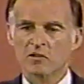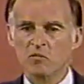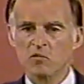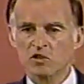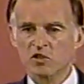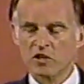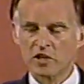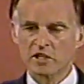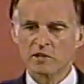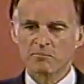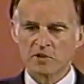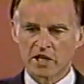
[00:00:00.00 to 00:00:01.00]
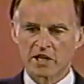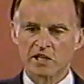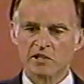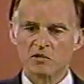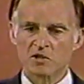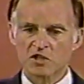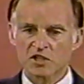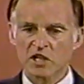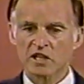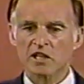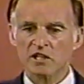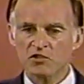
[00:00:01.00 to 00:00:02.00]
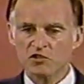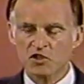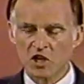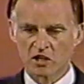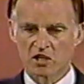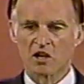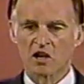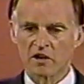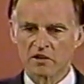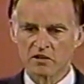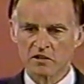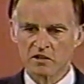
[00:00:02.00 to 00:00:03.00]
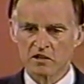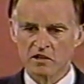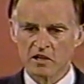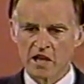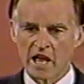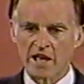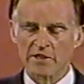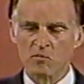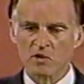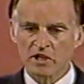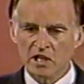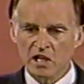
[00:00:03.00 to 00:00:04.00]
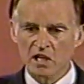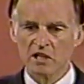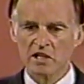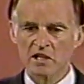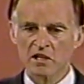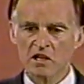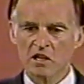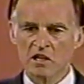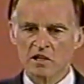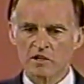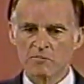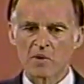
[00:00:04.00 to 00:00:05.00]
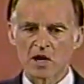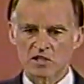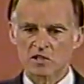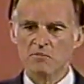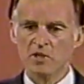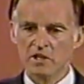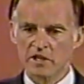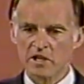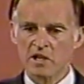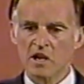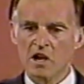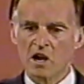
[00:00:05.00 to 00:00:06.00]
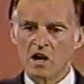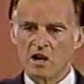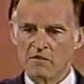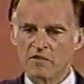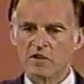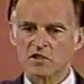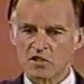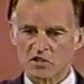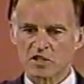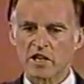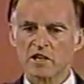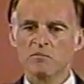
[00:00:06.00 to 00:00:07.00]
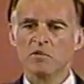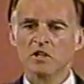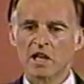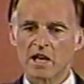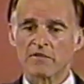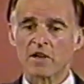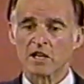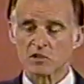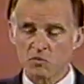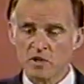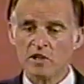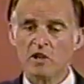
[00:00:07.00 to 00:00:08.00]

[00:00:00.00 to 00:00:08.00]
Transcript: that we're turning the planet into a stinking junkyard, and that we're killing the possibility of a sustainable life as we